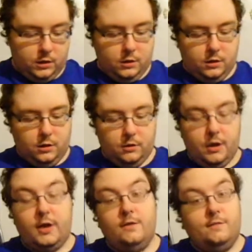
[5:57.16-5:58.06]
Now,
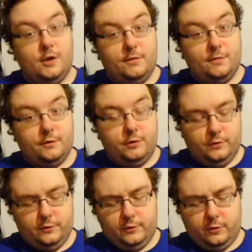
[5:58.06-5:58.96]
I have never
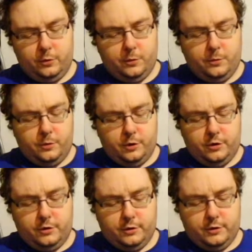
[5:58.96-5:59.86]
used soap and water
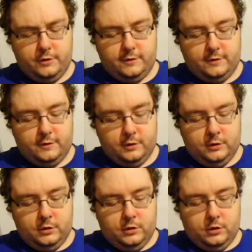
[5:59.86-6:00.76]
on this.
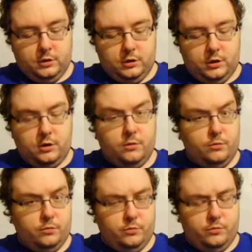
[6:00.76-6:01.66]
I don't
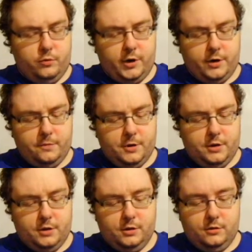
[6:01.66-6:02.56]

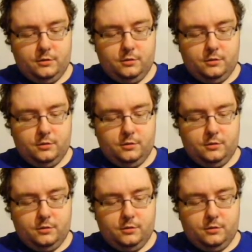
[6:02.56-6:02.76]
recommend it